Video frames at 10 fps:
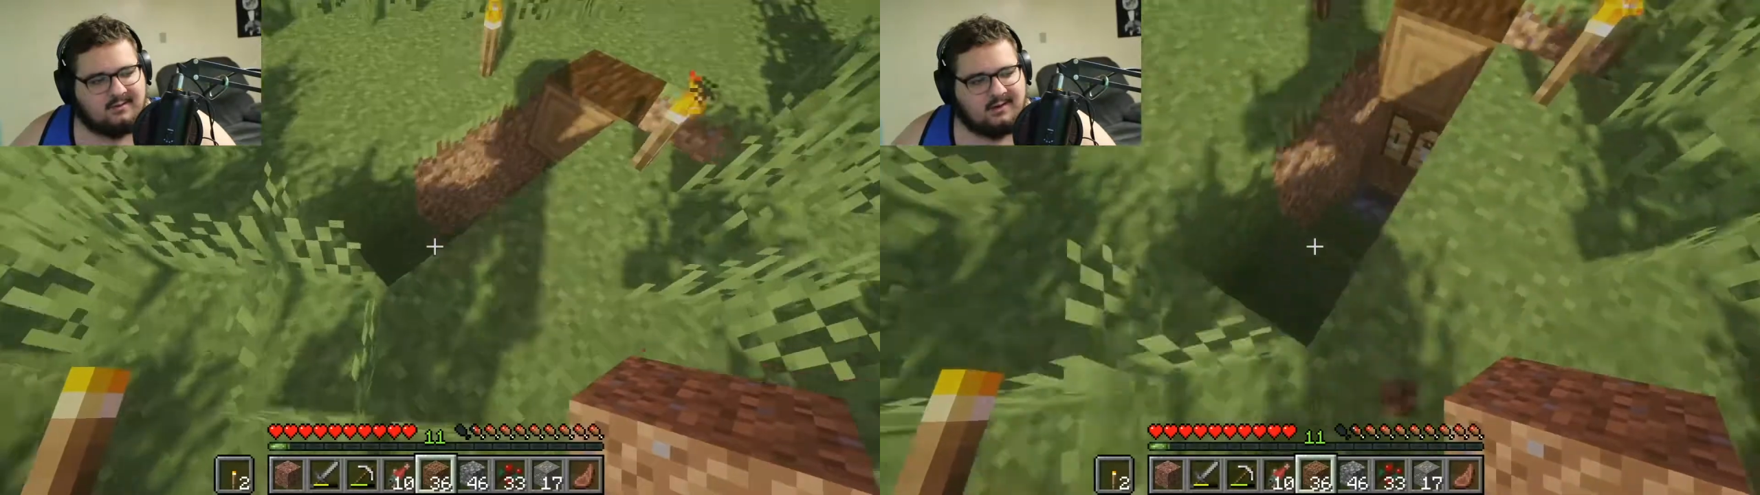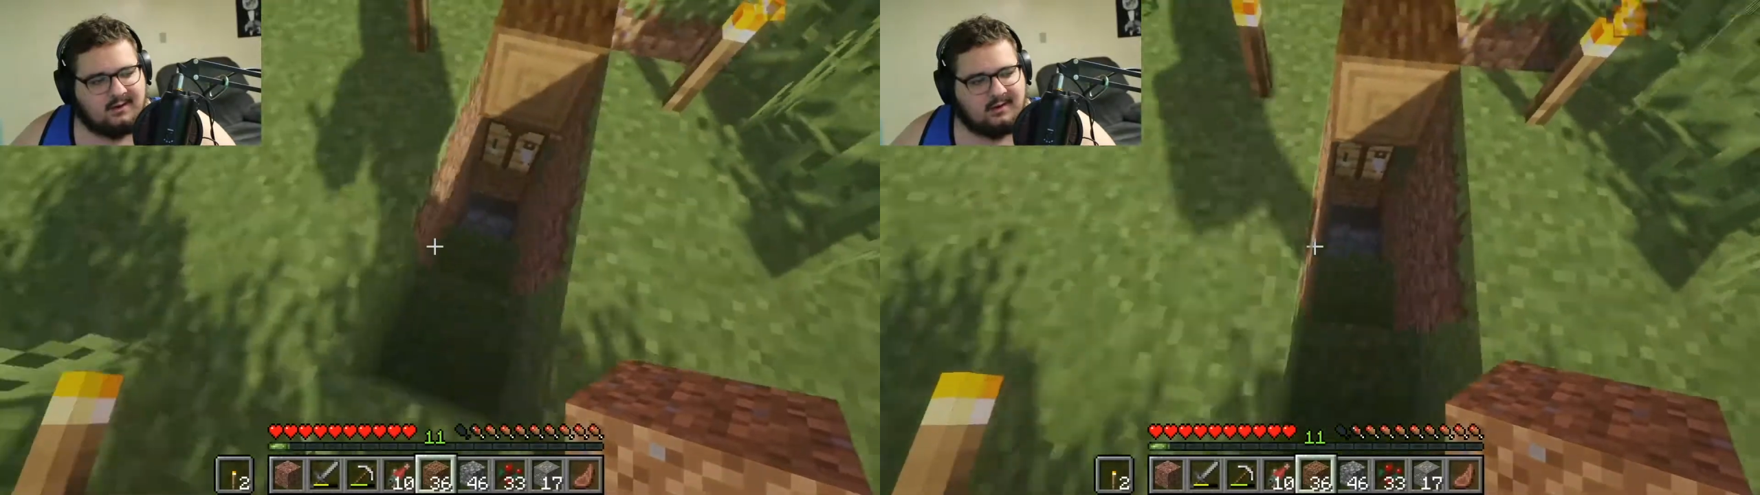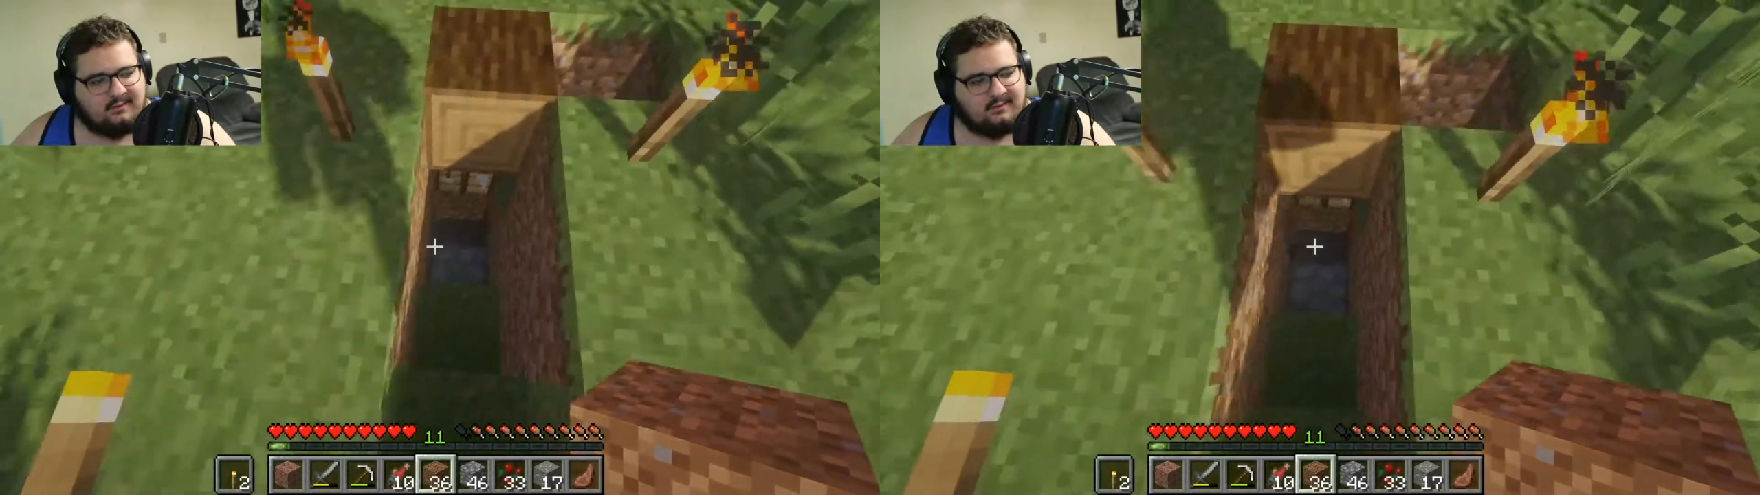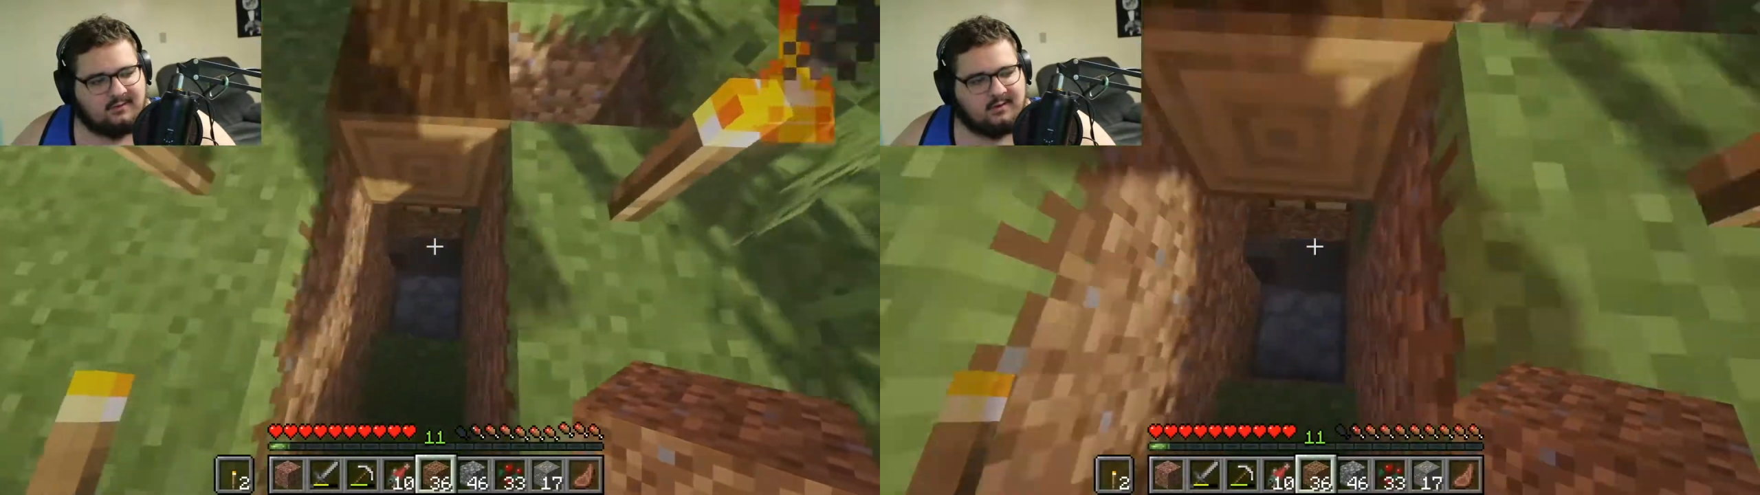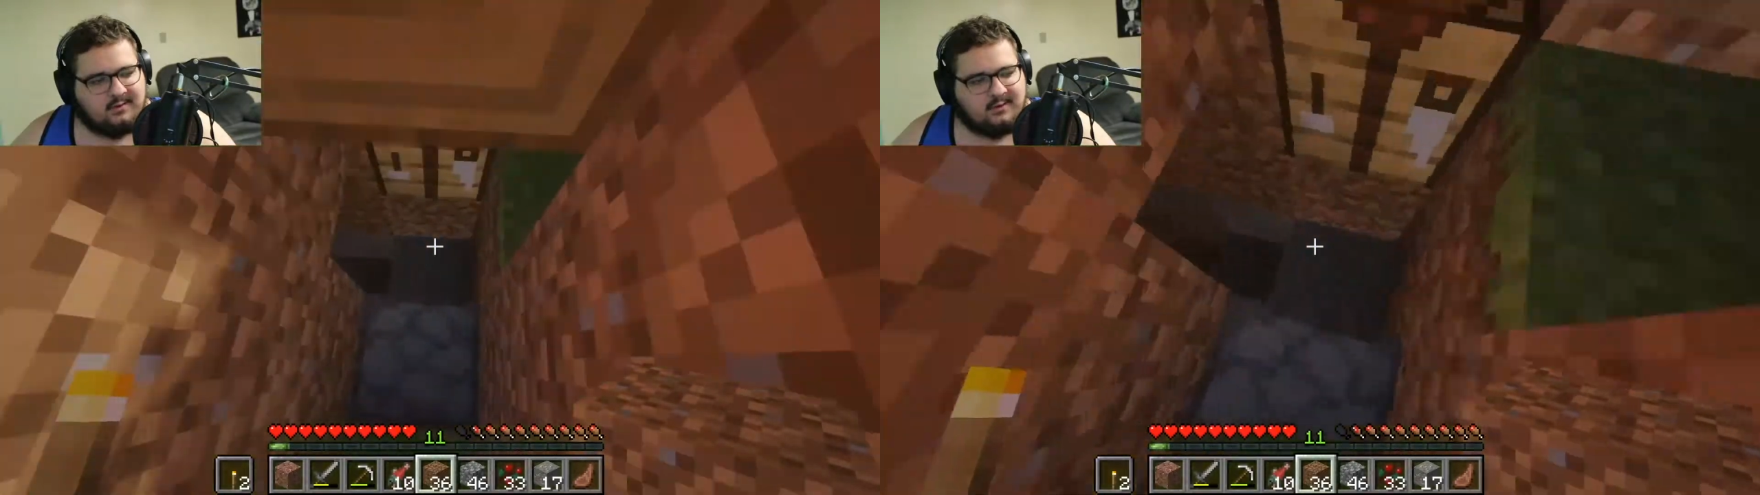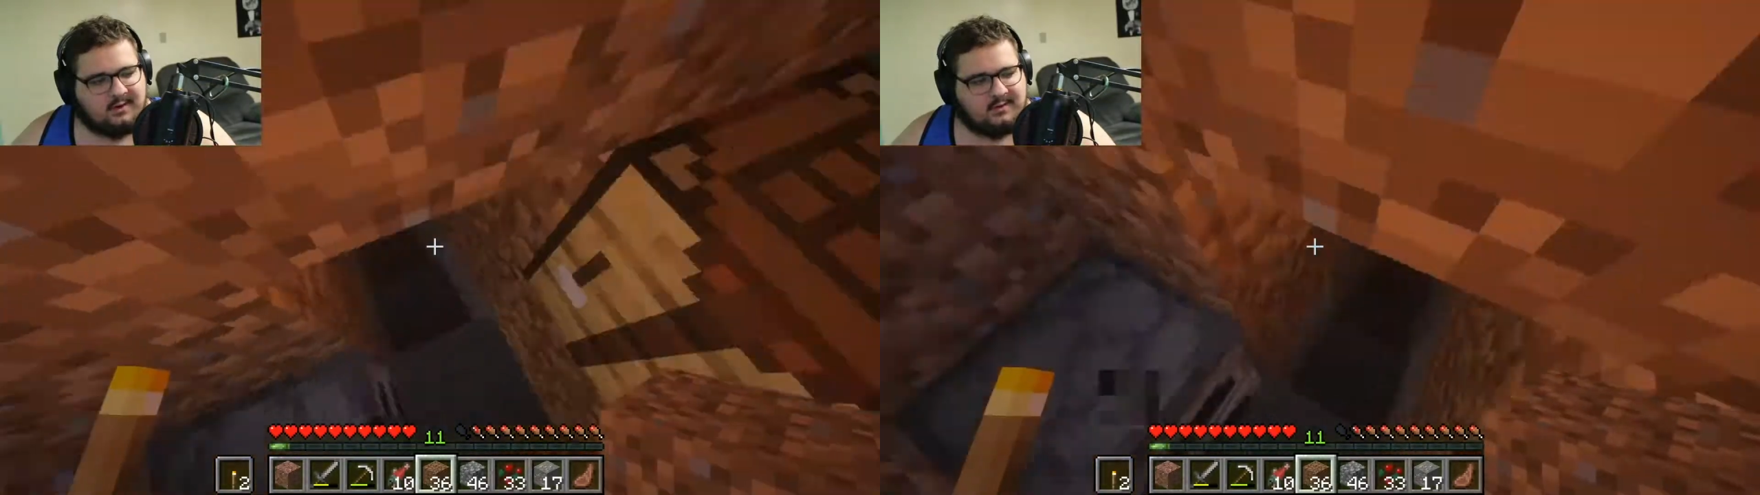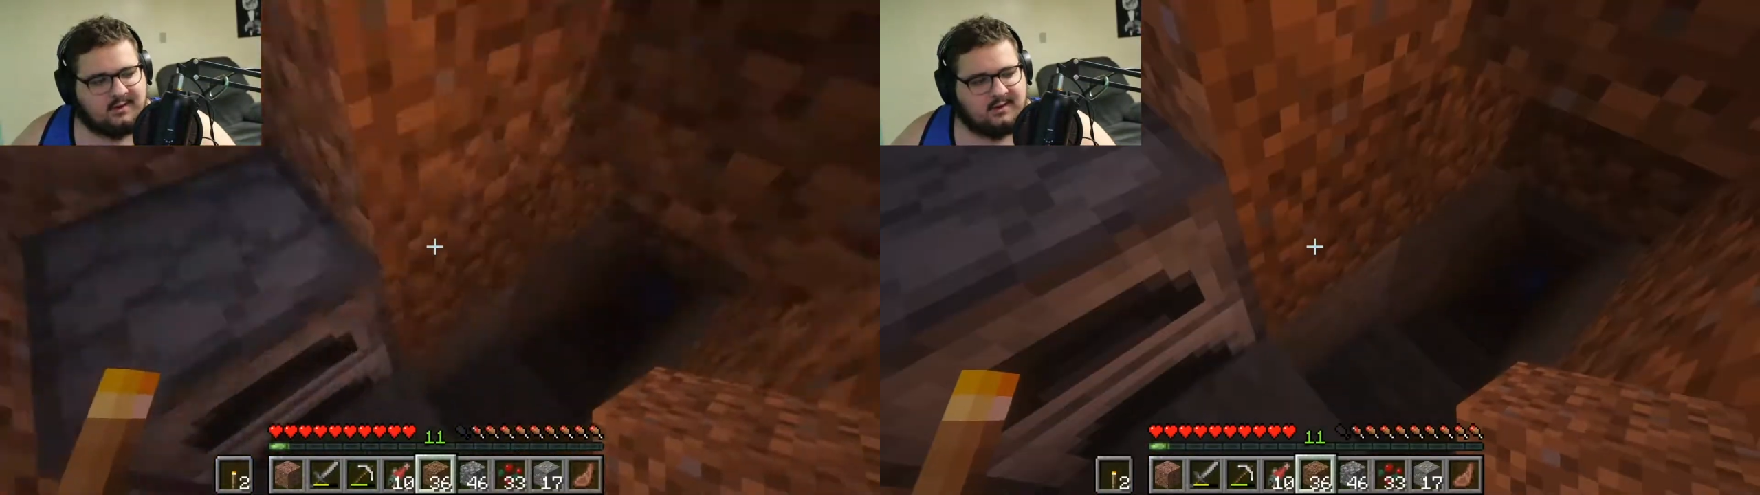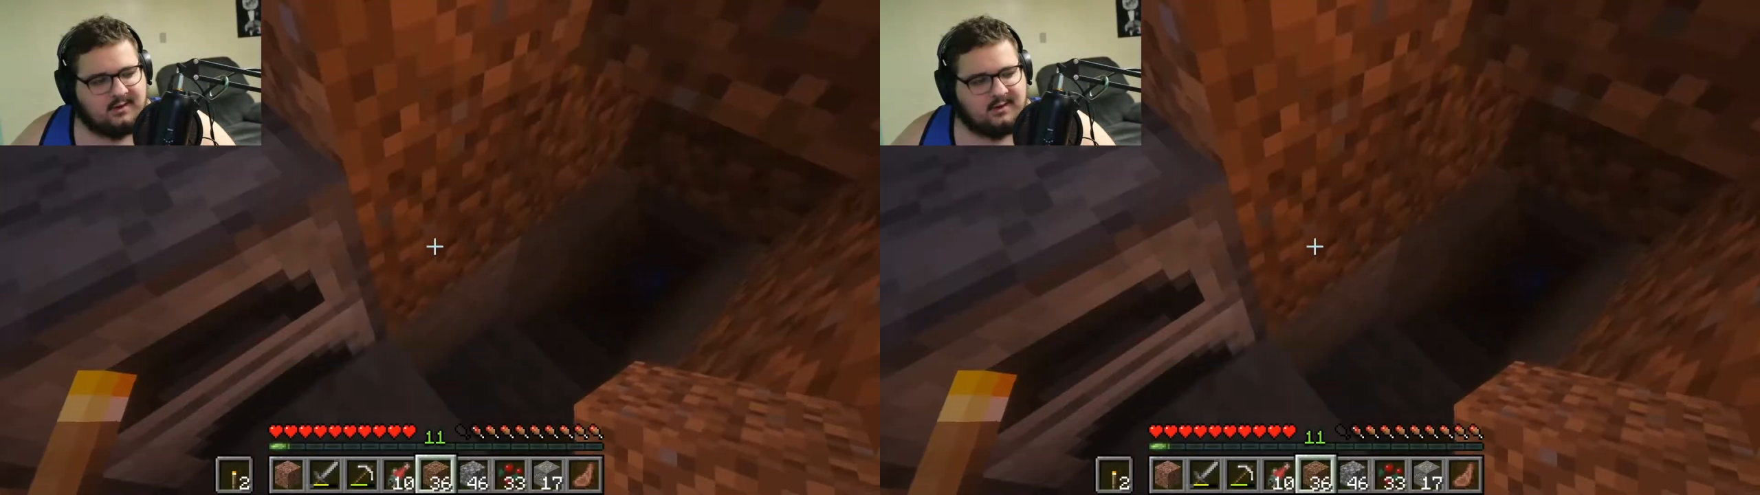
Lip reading: internet videos of huskies,